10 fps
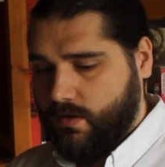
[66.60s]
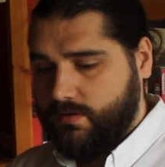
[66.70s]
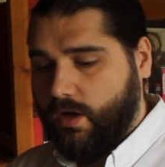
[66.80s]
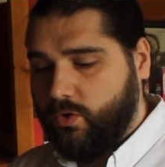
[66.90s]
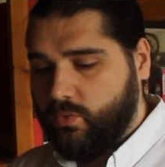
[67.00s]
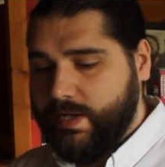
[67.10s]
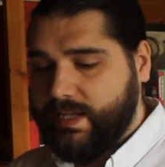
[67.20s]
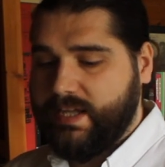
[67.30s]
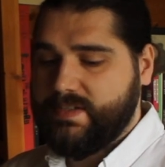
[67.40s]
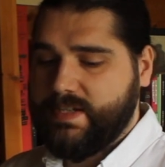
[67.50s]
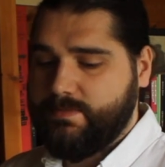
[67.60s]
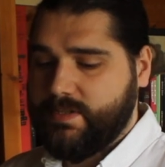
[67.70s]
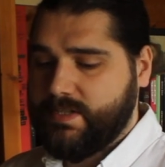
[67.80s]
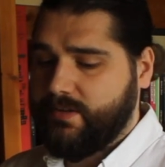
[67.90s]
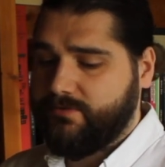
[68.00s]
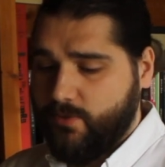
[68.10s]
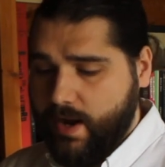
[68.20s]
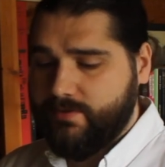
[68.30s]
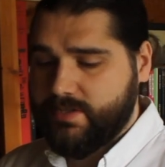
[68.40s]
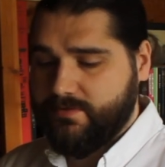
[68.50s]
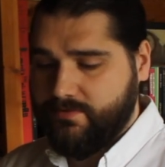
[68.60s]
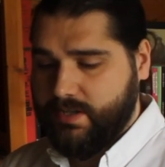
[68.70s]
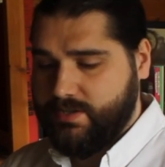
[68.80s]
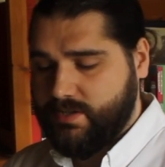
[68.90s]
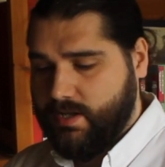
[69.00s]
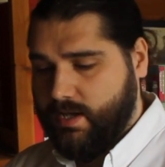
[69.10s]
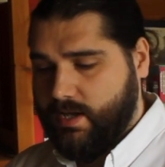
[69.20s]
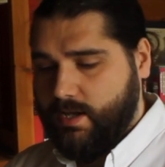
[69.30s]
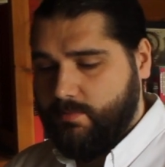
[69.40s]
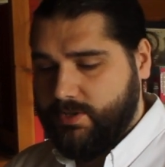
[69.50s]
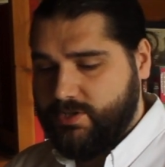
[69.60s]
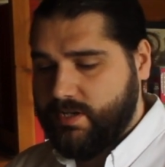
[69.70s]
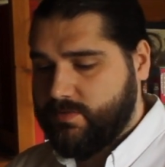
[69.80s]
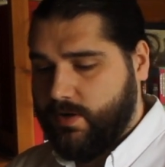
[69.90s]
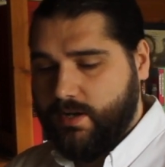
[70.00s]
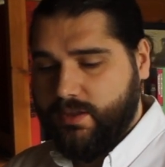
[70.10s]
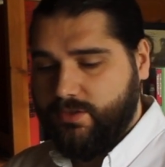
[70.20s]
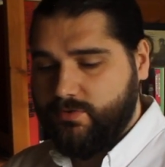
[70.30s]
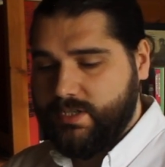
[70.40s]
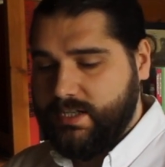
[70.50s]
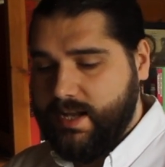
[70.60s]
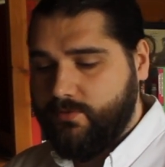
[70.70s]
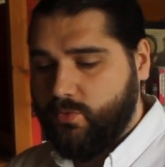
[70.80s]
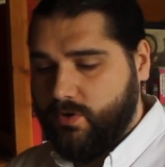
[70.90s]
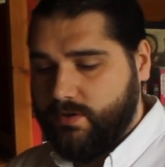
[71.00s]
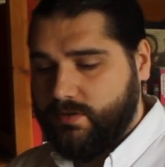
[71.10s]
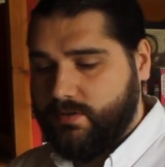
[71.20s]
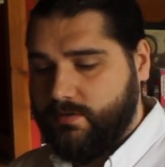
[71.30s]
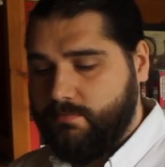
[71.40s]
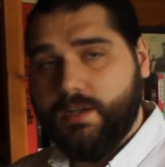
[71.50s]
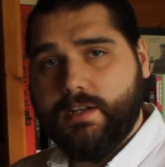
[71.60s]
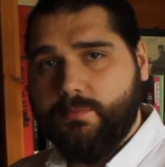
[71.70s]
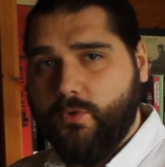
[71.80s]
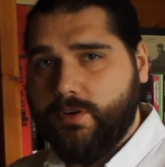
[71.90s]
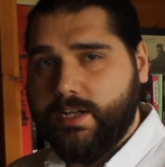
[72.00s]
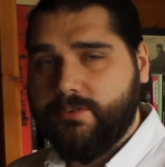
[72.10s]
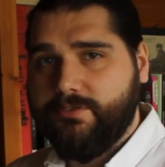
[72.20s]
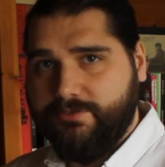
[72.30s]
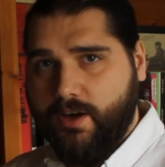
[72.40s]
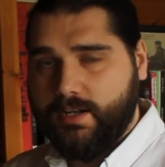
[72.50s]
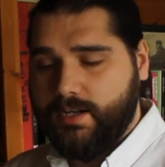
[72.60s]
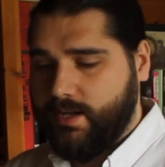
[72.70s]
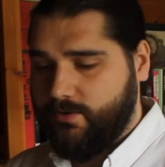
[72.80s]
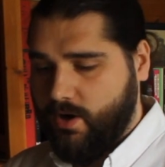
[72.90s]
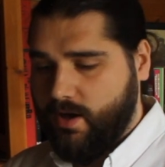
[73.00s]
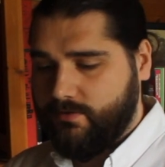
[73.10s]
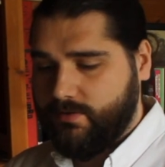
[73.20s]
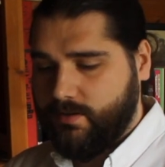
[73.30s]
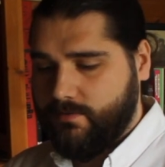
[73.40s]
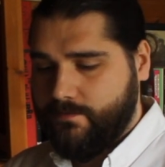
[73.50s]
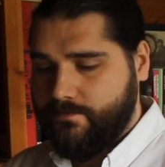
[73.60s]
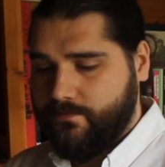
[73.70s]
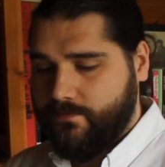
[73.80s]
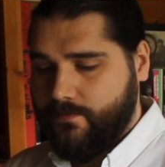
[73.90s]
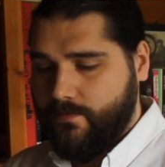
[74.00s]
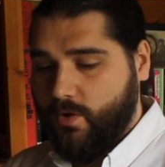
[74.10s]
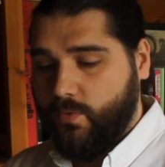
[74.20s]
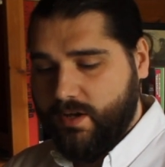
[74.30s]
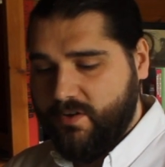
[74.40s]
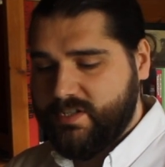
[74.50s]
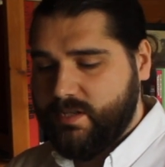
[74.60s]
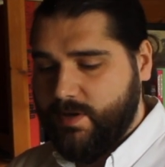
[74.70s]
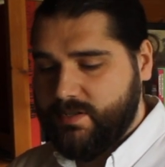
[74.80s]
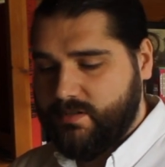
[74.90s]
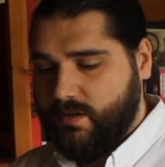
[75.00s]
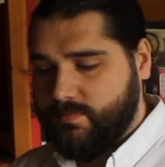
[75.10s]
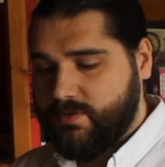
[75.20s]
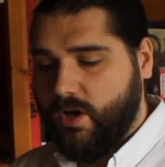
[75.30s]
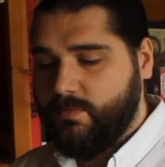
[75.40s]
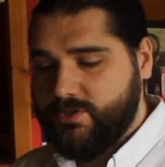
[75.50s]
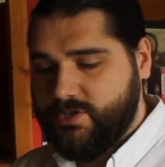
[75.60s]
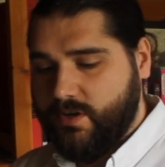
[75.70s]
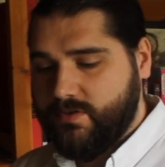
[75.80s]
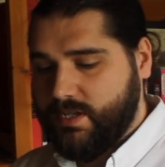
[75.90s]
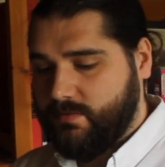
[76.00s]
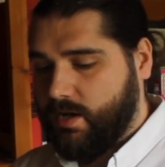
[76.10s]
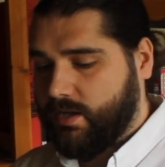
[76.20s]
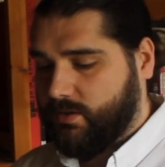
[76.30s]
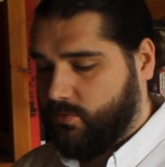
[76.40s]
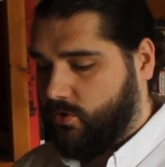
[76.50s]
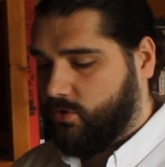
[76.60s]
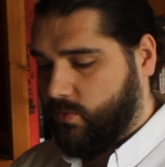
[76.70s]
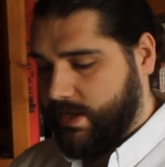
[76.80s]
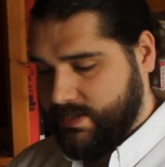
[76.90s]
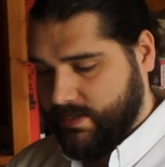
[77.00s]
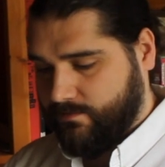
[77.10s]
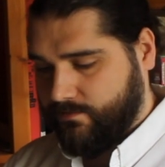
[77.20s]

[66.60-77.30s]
The whole weekend seemed to take forever to finish, but just when I thought it never would, Monday morning finally arrived. When I got to the bus stop, Tom and Josie and Michael were all waiting.